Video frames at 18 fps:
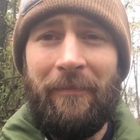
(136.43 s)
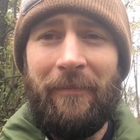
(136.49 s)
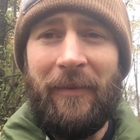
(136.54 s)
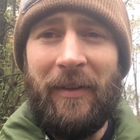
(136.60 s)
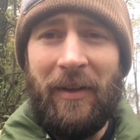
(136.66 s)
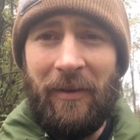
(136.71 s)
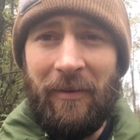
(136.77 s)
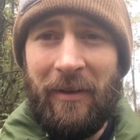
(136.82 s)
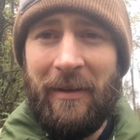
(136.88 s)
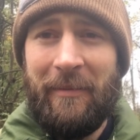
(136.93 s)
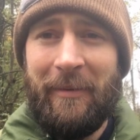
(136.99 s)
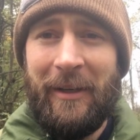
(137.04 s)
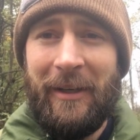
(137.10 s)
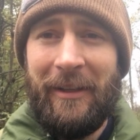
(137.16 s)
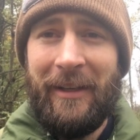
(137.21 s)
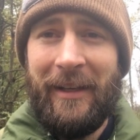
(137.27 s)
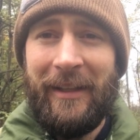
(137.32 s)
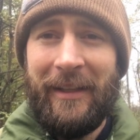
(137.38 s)
Do you know
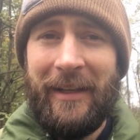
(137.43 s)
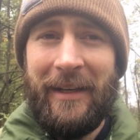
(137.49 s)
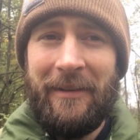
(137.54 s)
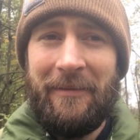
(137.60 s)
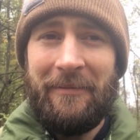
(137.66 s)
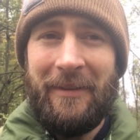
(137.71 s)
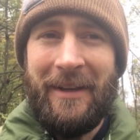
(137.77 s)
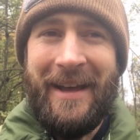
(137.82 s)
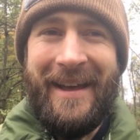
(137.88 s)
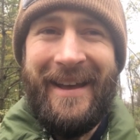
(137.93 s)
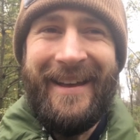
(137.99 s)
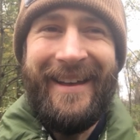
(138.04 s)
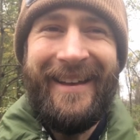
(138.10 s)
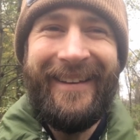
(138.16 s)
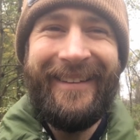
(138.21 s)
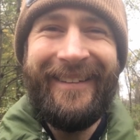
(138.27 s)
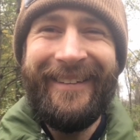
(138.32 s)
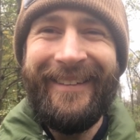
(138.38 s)
anybody like that?
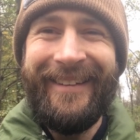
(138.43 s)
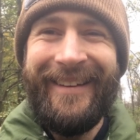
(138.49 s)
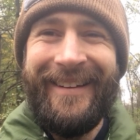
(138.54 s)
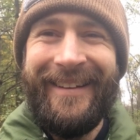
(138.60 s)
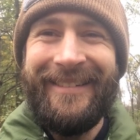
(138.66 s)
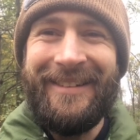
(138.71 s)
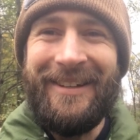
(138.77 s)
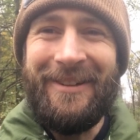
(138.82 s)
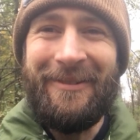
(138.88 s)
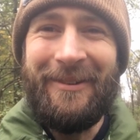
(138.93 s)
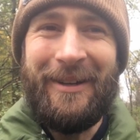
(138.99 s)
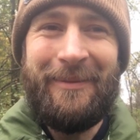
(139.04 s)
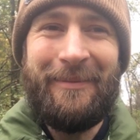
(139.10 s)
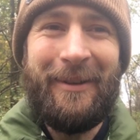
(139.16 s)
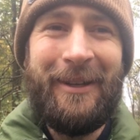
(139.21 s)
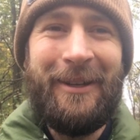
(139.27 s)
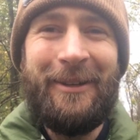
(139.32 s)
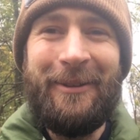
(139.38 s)
Do you know
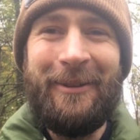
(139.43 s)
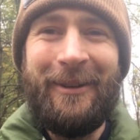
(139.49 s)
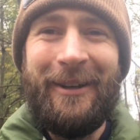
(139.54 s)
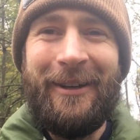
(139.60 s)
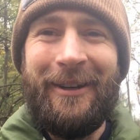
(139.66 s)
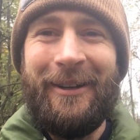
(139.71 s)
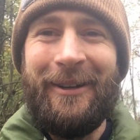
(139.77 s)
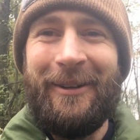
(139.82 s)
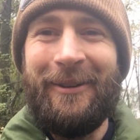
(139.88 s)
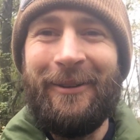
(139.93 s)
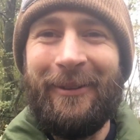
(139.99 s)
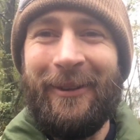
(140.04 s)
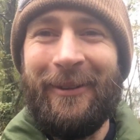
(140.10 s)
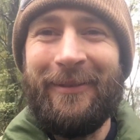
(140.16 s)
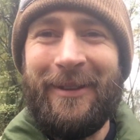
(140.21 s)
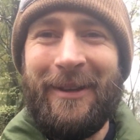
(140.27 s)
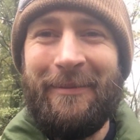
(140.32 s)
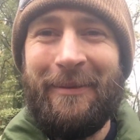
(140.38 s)
anybody who
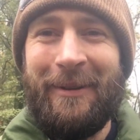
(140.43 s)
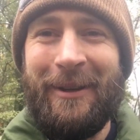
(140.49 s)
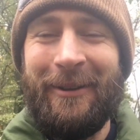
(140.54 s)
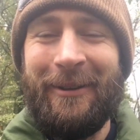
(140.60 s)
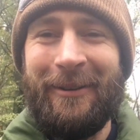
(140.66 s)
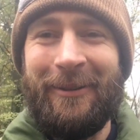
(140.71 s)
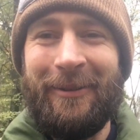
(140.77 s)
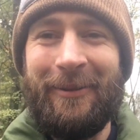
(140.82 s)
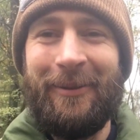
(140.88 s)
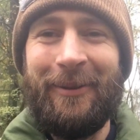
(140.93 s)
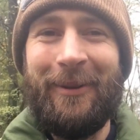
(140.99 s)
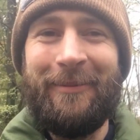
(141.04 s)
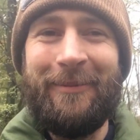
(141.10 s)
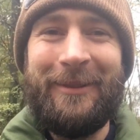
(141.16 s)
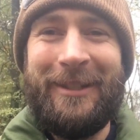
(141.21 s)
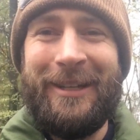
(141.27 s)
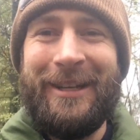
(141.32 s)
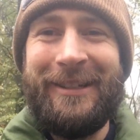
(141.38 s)
lives up here in the
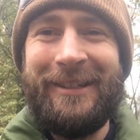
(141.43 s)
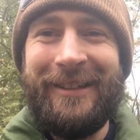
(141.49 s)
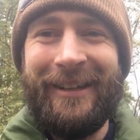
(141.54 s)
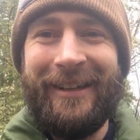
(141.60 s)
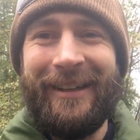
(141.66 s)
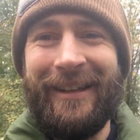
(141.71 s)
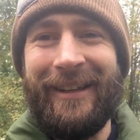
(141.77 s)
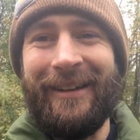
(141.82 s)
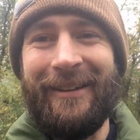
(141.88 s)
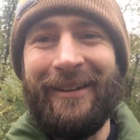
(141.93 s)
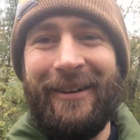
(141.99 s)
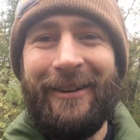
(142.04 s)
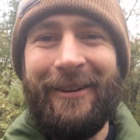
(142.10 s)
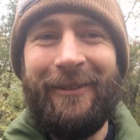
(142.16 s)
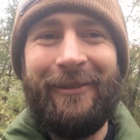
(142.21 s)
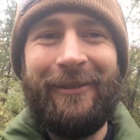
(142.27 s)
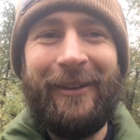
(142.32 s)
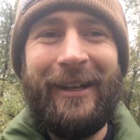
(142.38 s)
warm season and then
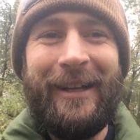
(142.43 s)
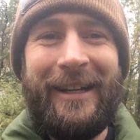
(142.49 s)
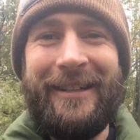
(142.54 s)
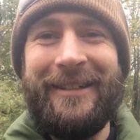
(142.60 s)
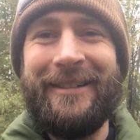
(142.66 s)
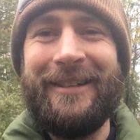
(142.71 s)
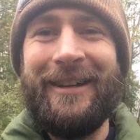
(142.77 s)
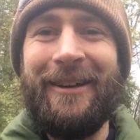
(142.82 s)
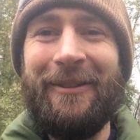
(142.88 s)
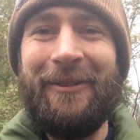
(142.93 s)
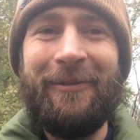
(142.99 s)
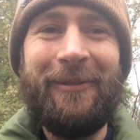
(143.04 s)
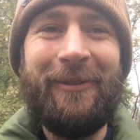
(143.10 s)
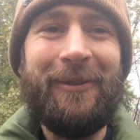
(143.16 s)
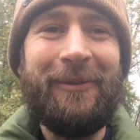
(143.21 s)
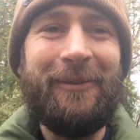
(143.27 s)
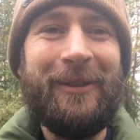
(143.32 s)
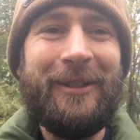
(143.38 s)
flies south
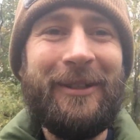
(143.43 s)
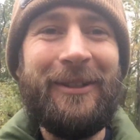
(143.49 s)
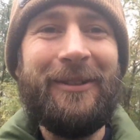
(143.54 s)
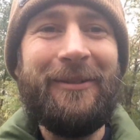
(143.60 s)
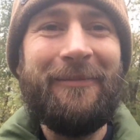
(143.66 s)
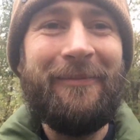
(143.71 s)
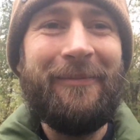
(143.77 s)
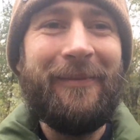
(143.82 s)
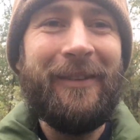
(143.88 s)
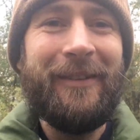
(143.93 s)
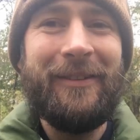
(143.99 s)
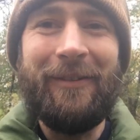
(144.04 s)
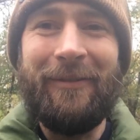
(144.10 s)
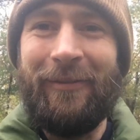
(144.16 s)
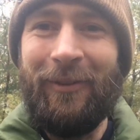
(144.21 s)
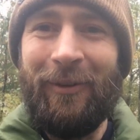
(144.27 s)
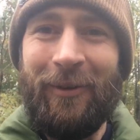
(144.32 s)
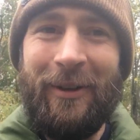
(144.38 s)
for the winter
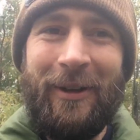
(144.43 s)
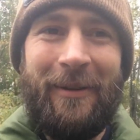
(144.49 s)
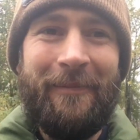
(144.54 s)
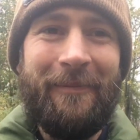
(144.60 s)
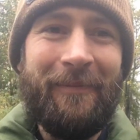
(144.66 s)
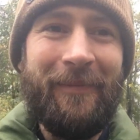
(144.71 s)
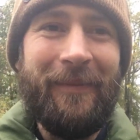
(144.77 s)
to Florida?